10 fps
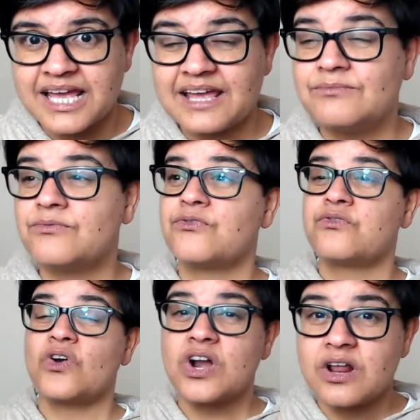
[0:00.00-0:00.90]
in
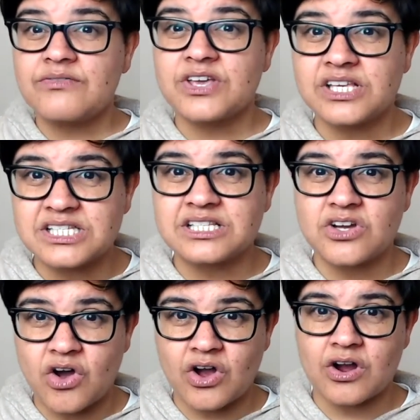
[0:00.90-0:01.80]
front of his
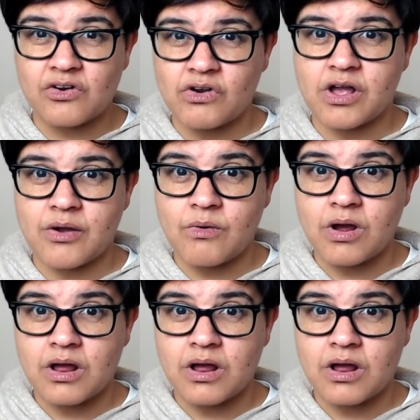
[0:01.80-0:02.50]
entire crew.